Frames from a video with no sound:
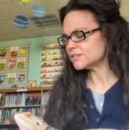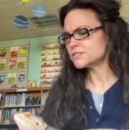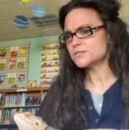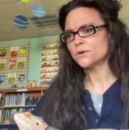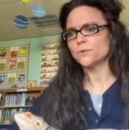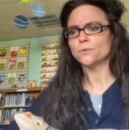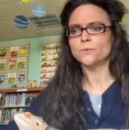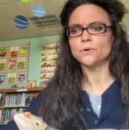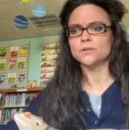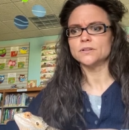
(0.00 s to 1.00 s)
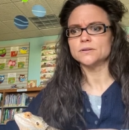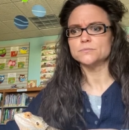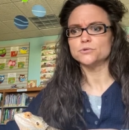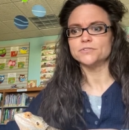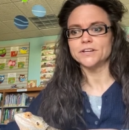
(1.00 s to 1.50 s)
So
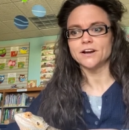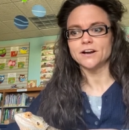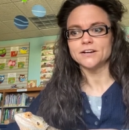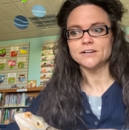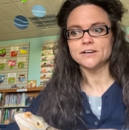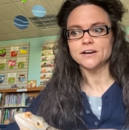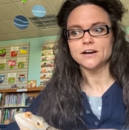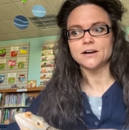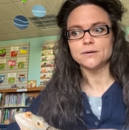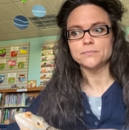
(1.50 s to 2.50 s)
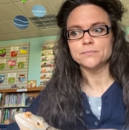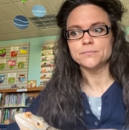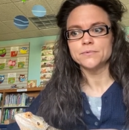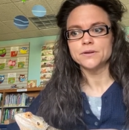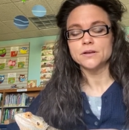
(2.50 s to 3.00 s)
moving on,
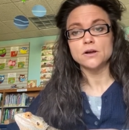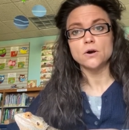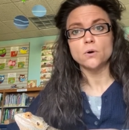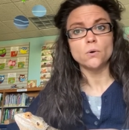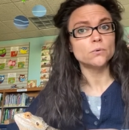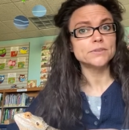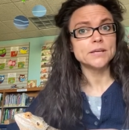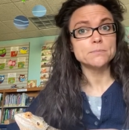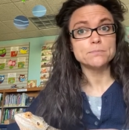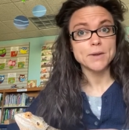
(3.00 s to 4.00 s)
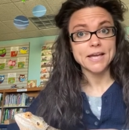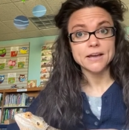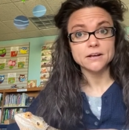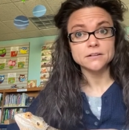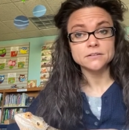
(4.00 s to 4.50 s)
um, only
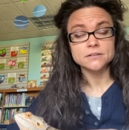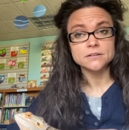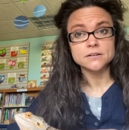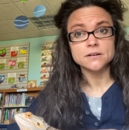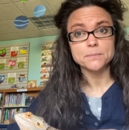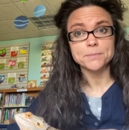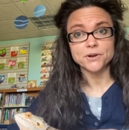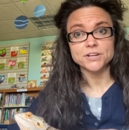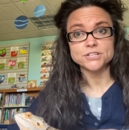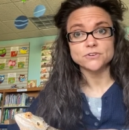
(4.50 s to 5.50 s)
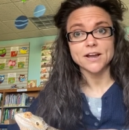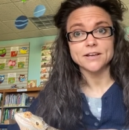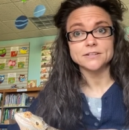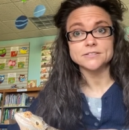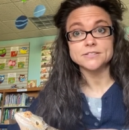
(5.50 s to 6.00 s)
male bearded
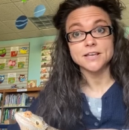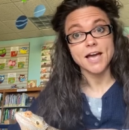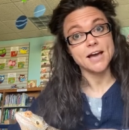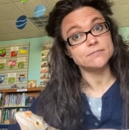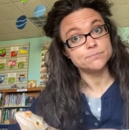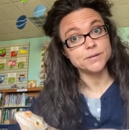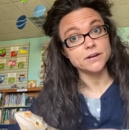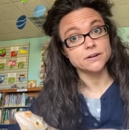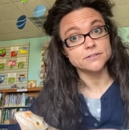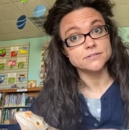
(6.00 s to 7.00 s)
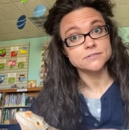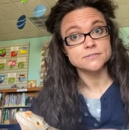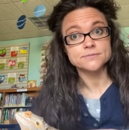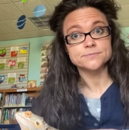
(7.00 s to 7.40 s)
dragons have beards.